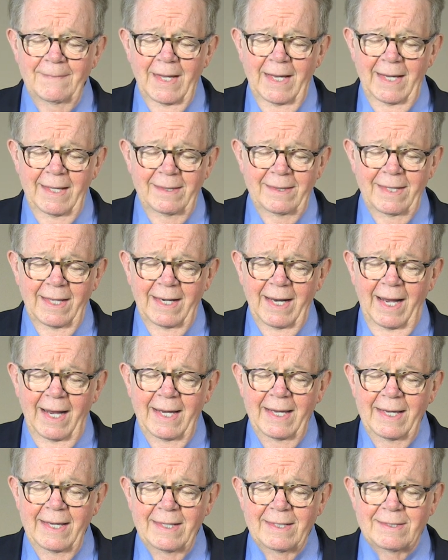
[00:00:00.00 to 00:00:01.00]
and that
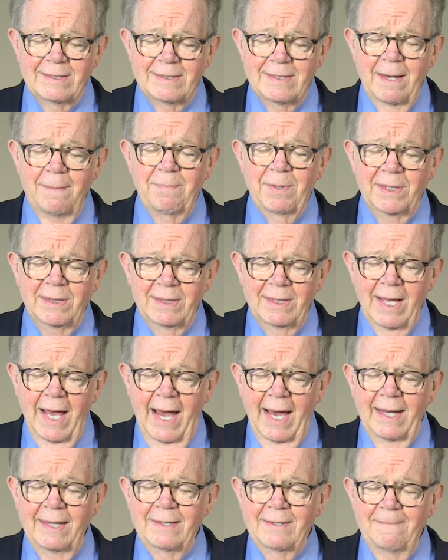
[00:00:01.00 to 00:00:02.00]
I exhibit
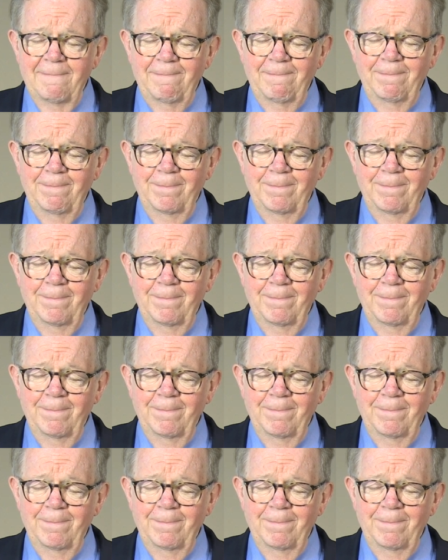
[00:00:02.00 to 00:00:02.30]
that